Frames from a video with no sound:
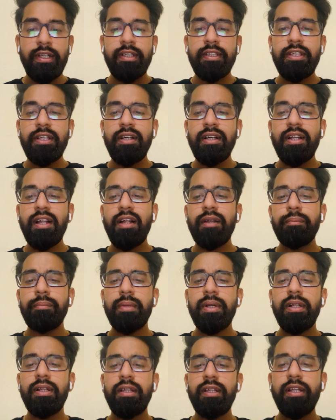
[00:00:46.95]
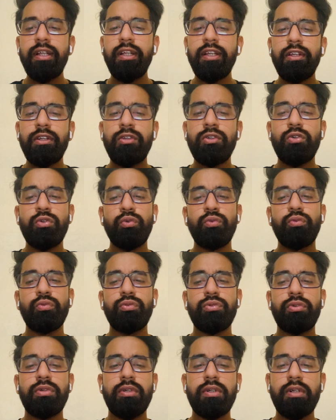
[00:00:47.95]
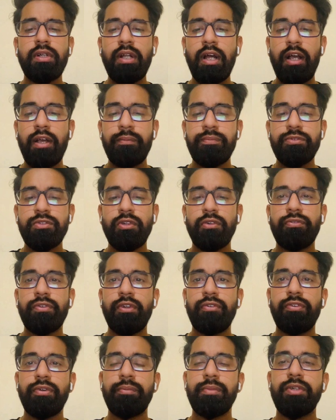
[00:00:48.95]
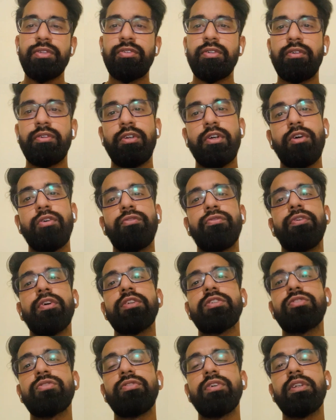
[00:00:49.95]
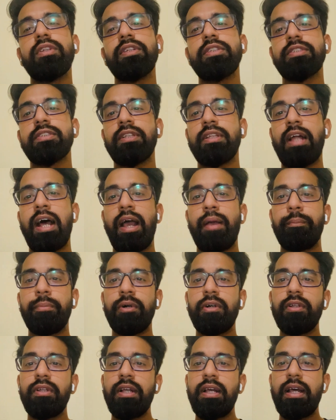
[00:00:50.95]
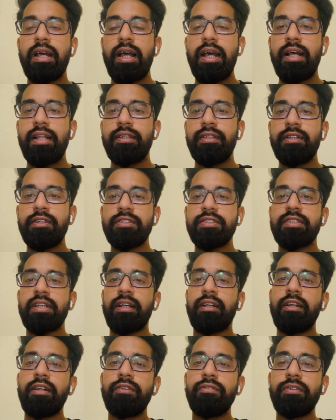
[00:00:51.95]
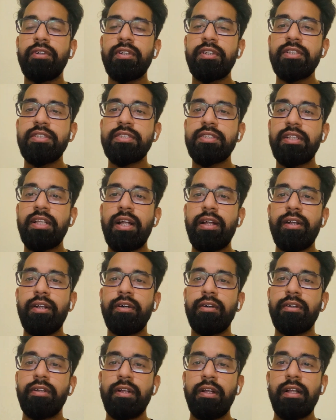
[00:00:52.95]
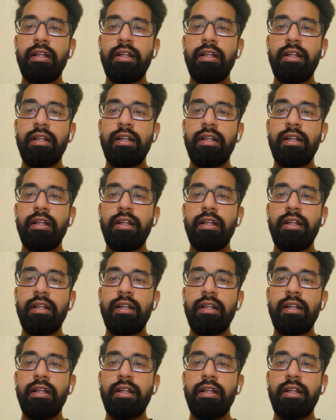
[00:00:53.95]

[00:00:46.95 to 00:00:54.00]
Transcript: There are mainly two types of defamation. First one is libel and the second one is slander.